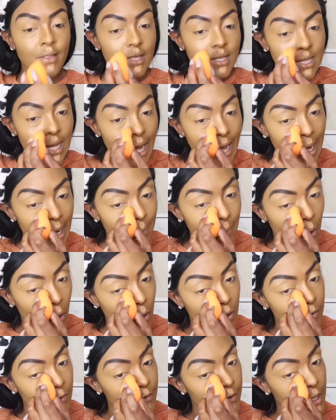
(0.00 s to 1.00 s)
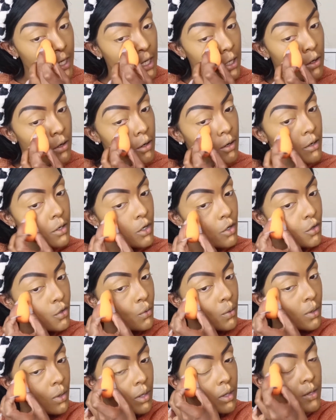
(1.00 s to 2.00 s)
the time all of here, you're
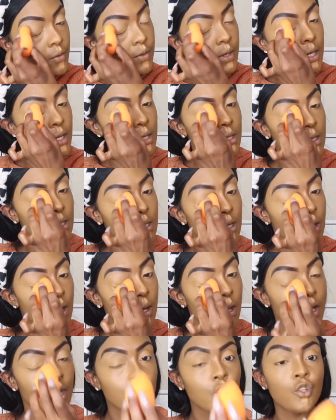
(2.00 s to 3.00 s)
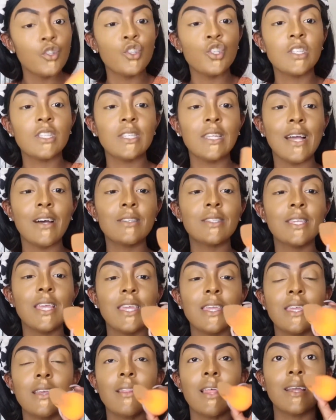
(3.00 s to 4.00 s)
doing all of this, you're just now
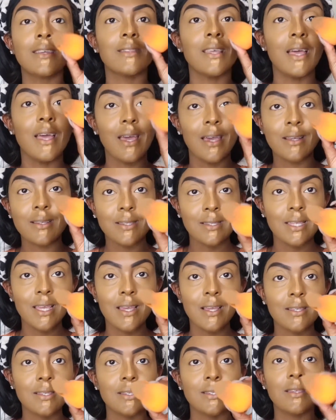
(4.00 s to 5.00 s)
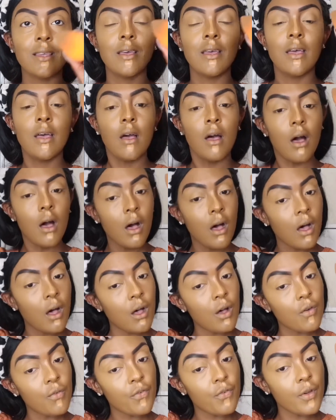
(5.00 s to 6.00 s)
taking like the excess
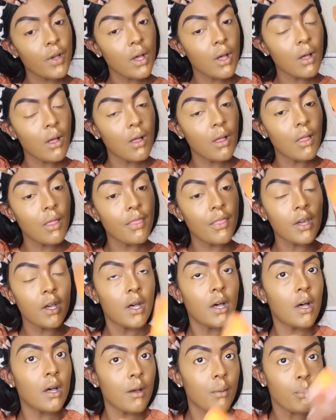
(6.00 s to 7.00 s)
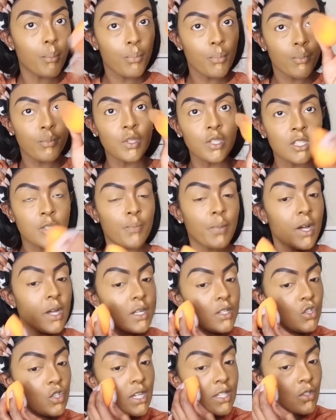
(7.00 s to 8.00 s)
of the
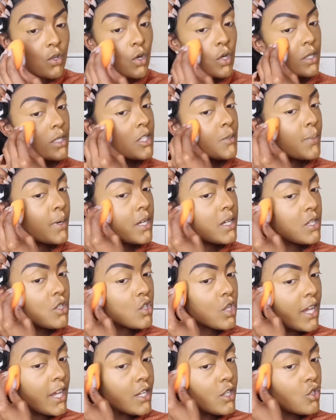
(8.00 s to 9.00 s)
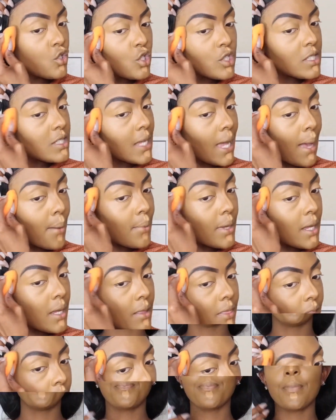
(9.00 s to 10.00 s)
sponge that's on the sponge and you're just dabbing
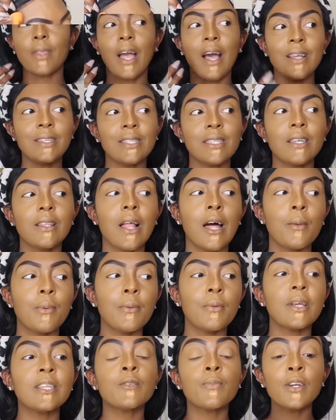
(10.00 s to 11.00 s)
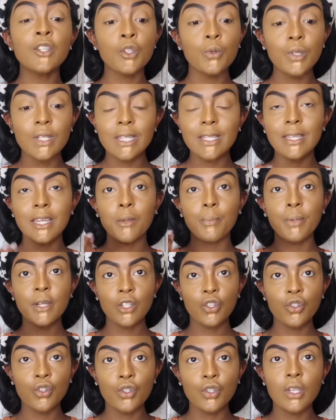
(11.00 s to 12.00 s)
it there. I see a lot of people, especially when they take
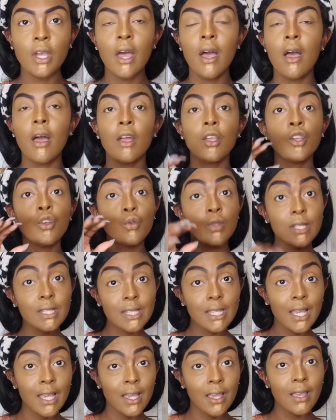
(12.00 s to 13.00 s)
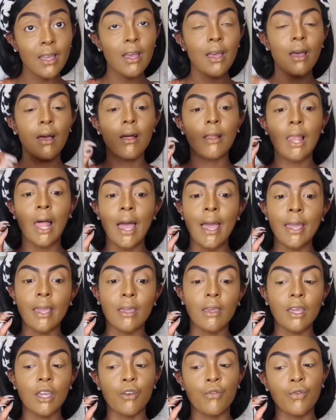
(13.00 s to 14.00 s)
pictures, you'll see
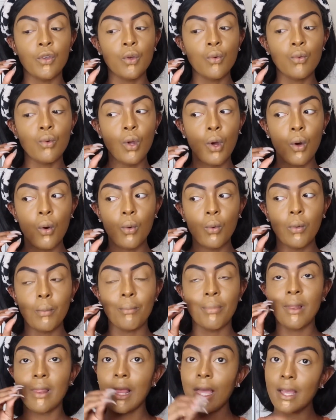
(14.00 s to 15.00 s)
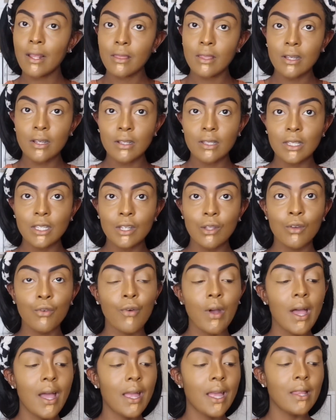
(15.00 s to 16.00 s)
like if you don't blend the concealer
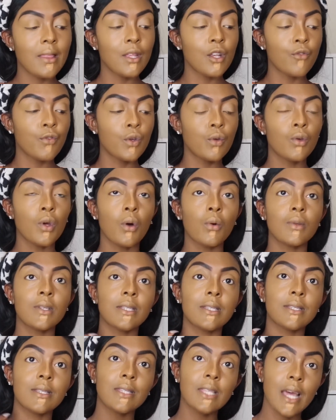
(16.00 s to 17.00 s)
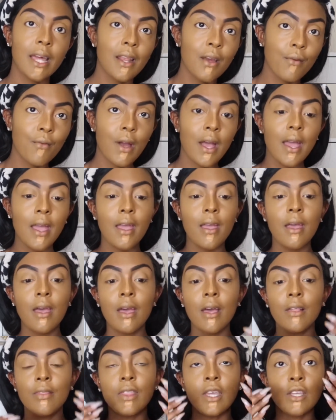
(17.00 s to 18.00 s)
right and then if you don't set it right,
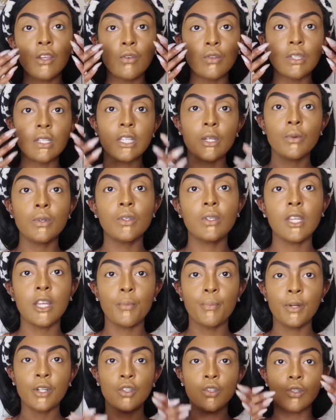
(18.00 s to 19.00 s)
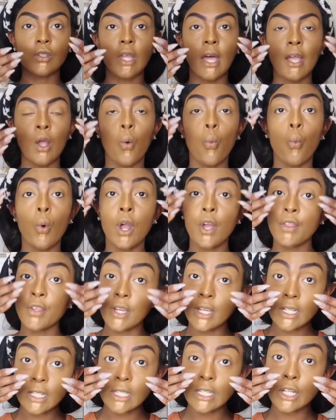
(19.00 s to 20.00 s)
then you'll see when you take pictures like where the
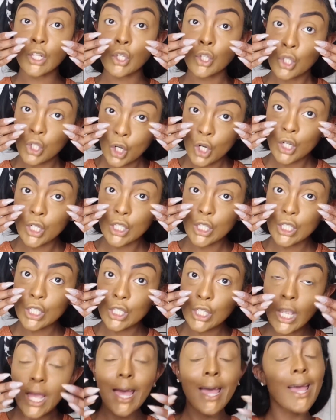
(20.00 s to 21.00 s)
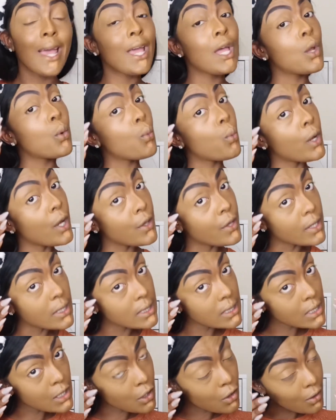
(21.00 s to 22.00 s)
concealer starts and where the
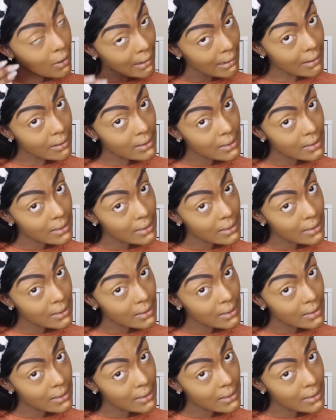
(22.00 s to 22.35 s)
concealer ends.